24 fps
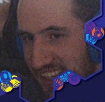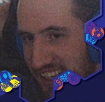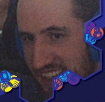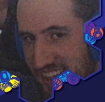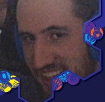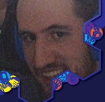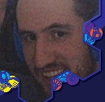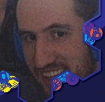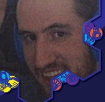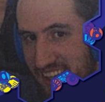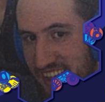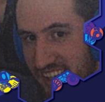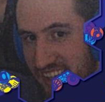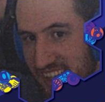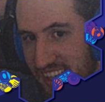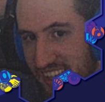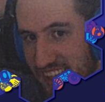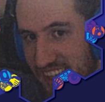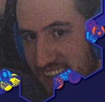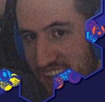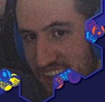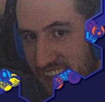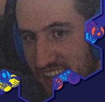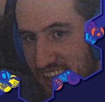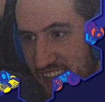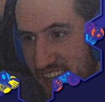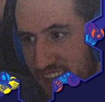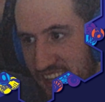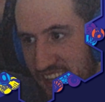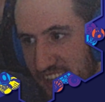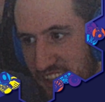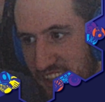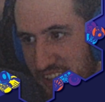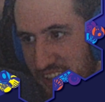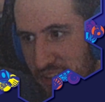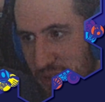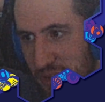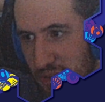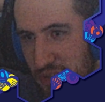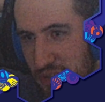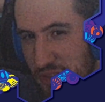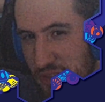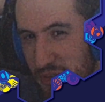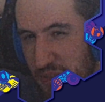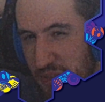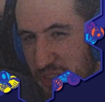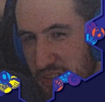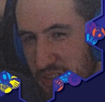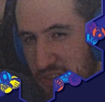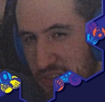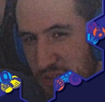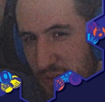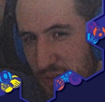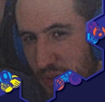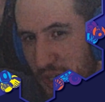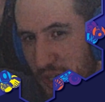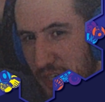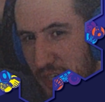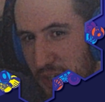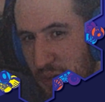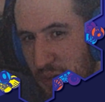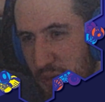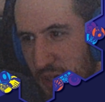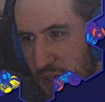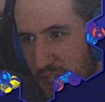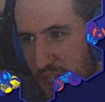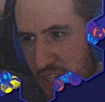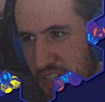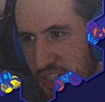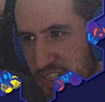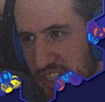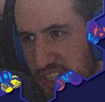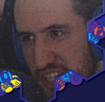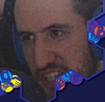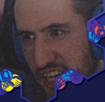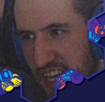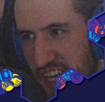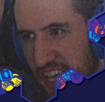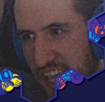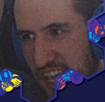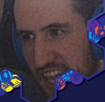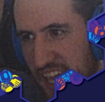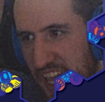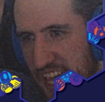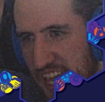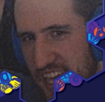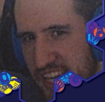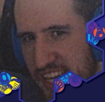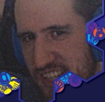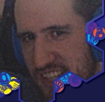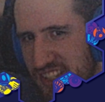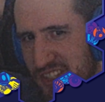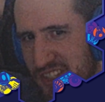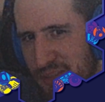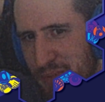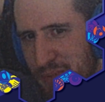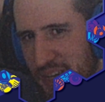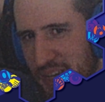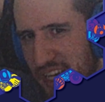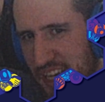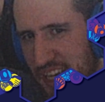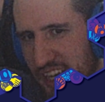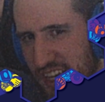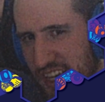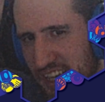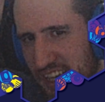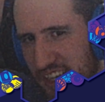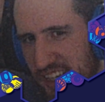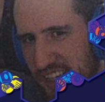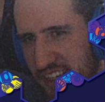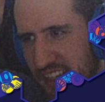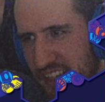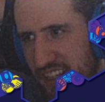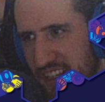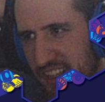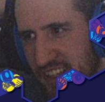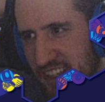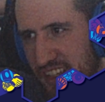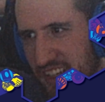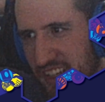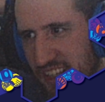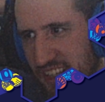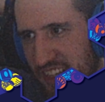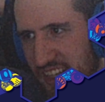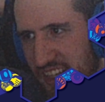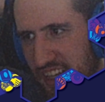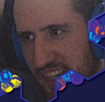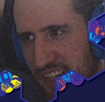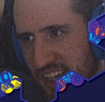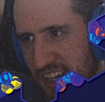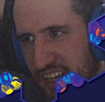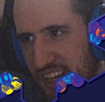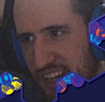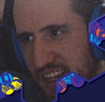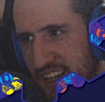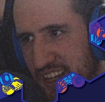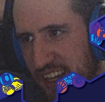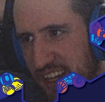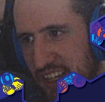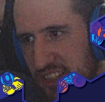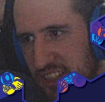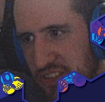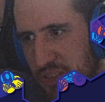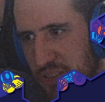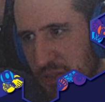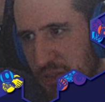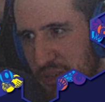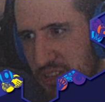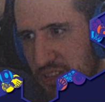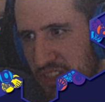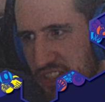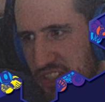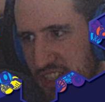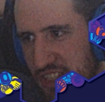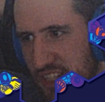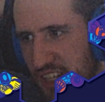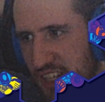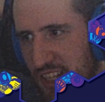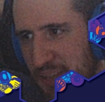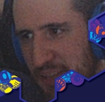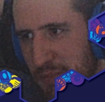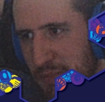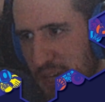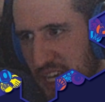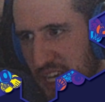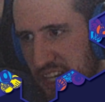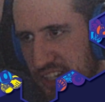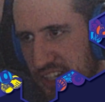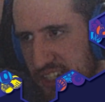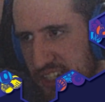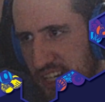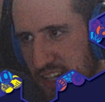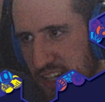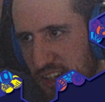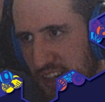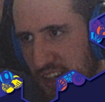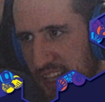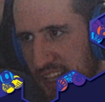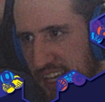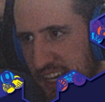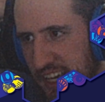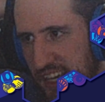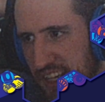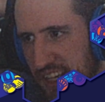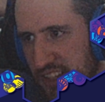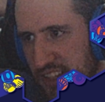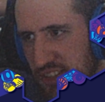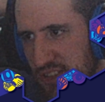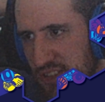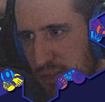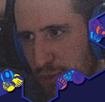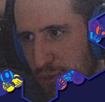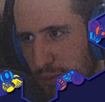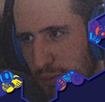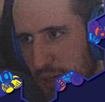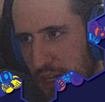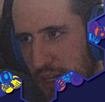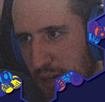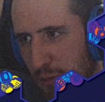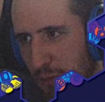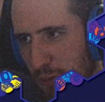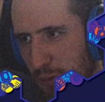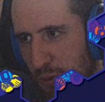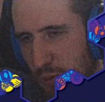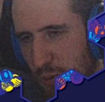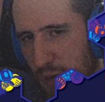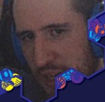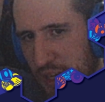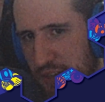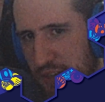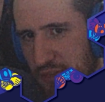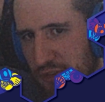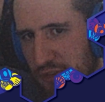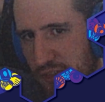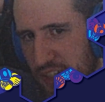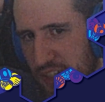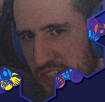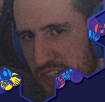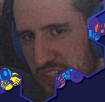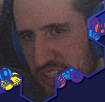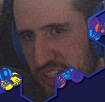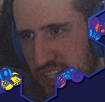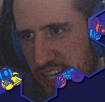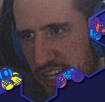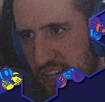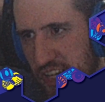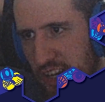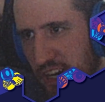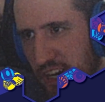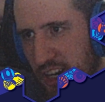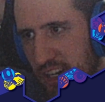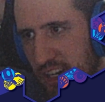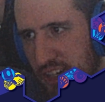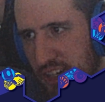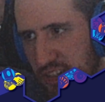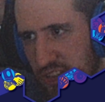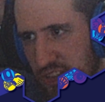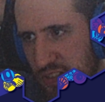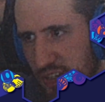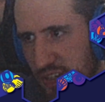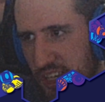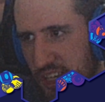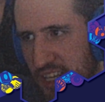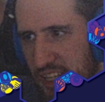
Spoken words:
uh, I also enjoy watching AceBack. As you can see, my channel has Reverend JR, so,